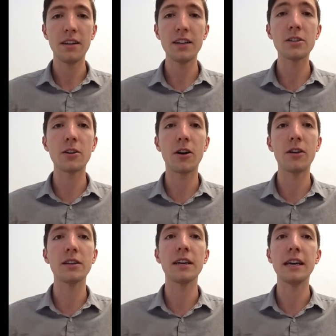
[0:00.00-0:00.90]
These are
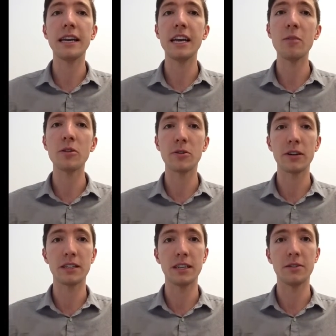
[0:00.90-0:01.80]
called inhibitory
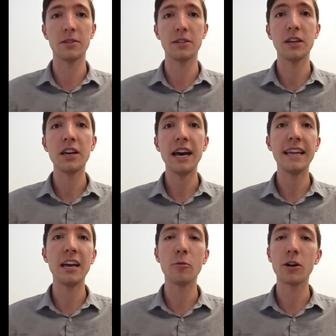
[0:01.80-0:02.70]
signals,
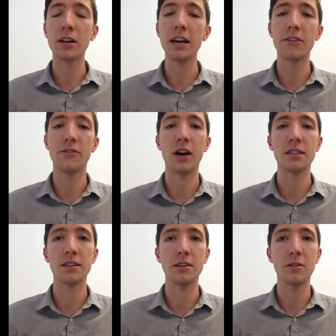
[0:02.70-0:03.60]
and they work like a
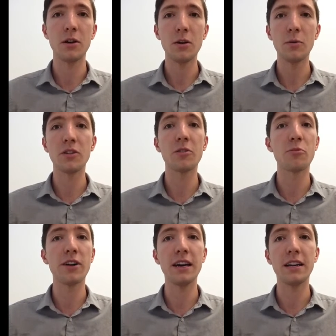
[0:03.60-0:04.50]
faucet, with your
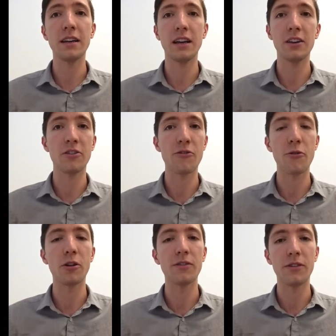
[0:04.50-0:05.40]
brain in
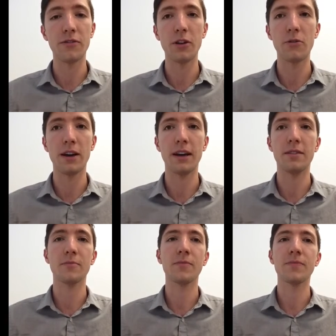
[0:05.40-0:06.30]
control of the flow rate.
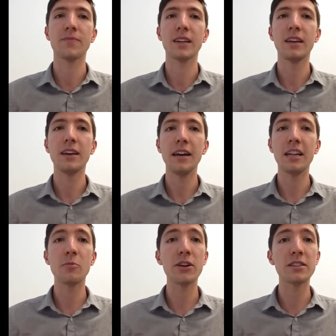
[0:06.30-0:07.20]
In
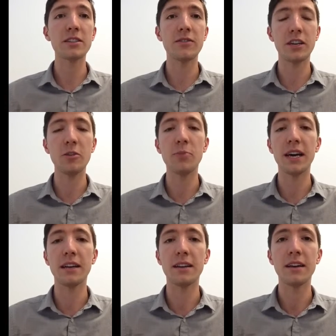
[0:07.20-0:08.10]
the presence of acute
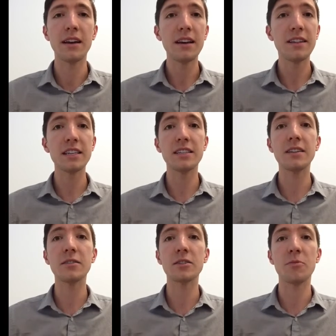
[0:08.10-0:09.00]
pain, these
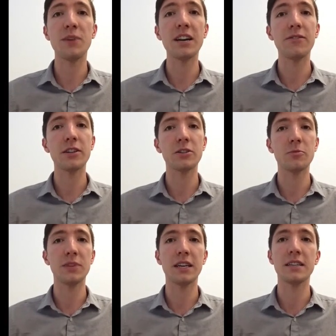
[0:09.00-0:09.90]
signals are beneficial
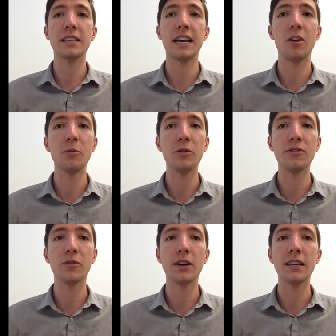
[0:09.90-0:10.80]
because they help you
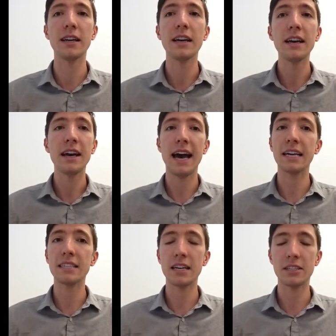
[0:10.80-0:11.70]
avoid
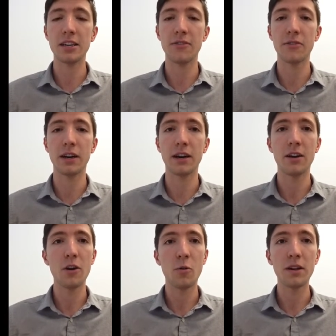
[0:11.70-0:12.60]
excess suffering
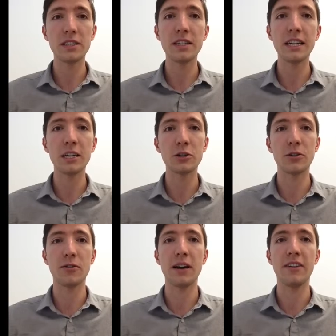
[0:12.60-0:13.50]
once the initial
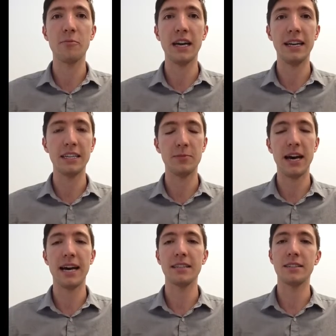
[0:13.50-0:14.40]
threat of pain has
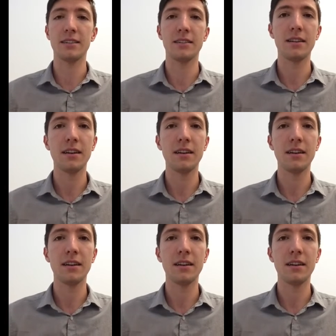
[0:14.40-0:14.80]
passed.